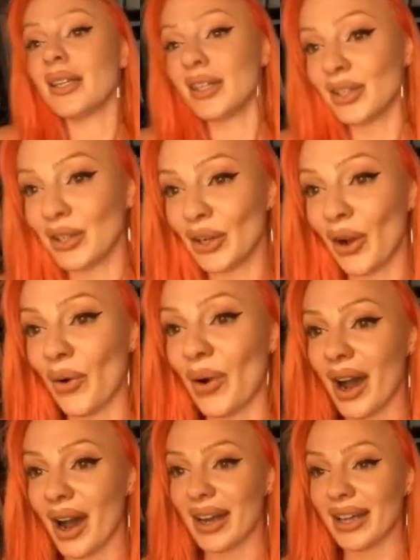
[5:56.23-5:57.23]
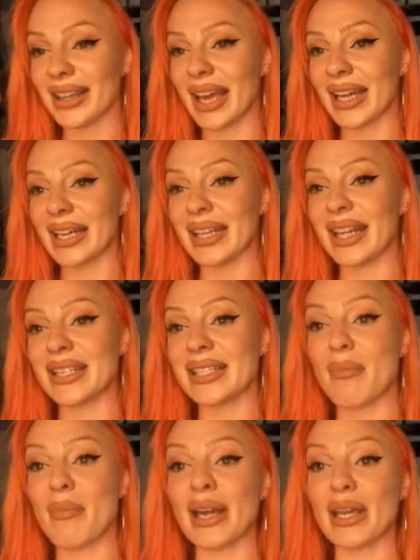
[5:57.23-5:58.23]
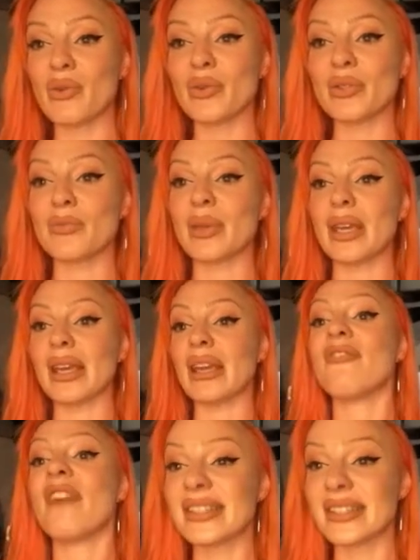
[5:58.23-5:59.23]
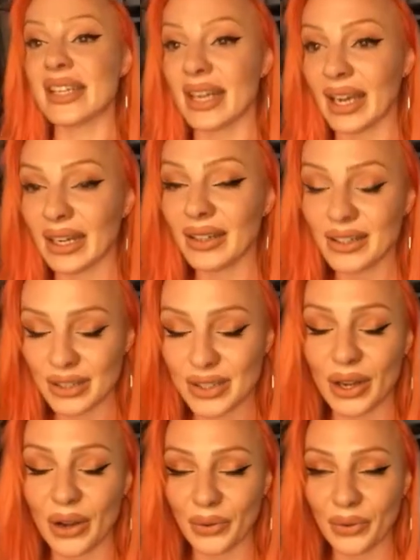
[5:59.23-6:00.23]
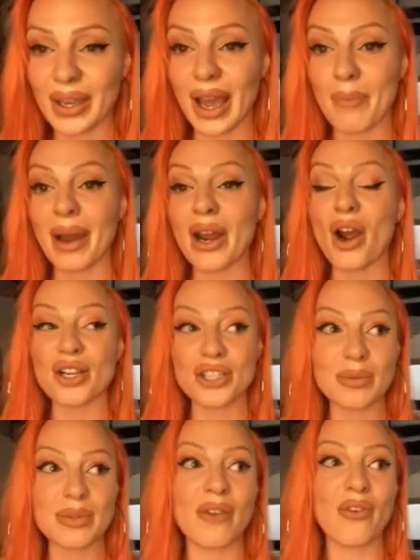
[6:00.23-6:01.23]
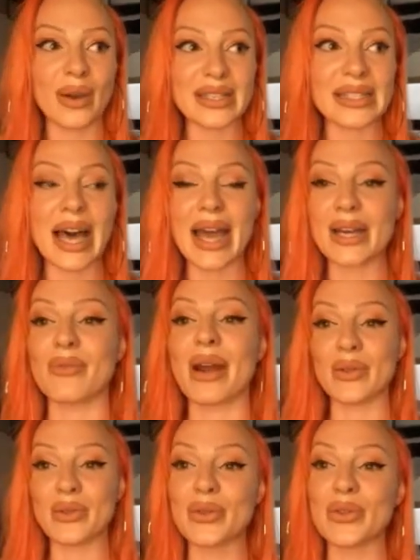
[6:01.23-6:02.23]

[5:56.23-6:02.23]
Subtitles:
you know, than somebody who's being invested in. So yeah, my hardships have always lied around